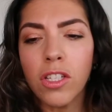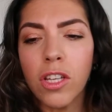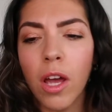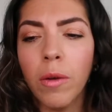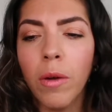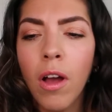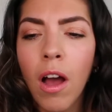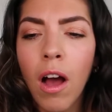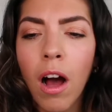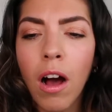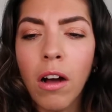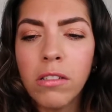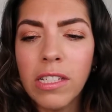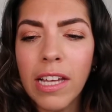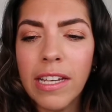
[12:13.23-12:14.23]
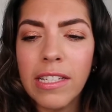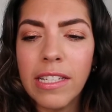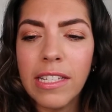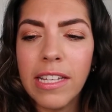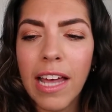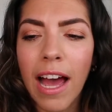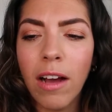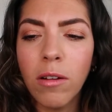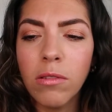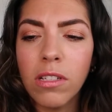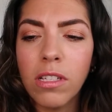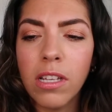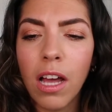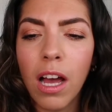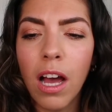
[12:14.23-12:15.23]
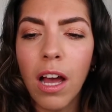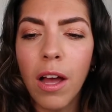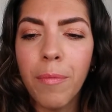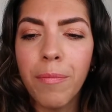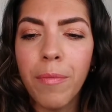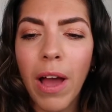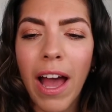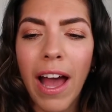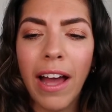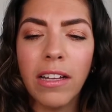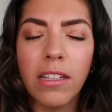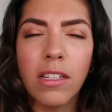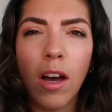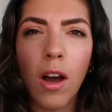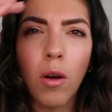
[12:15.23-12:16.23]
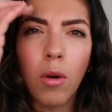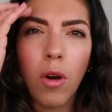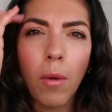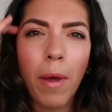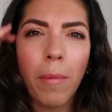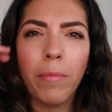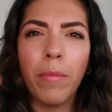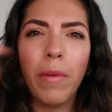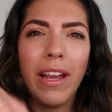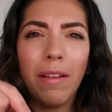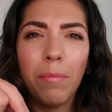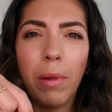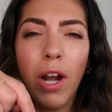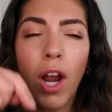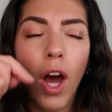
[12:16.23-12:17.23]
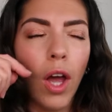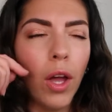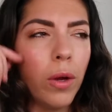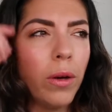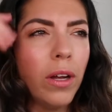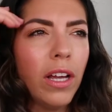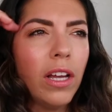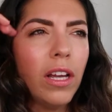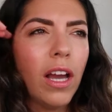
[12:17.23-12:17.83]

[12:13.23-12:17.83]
So I'll test this out and I'll comment below.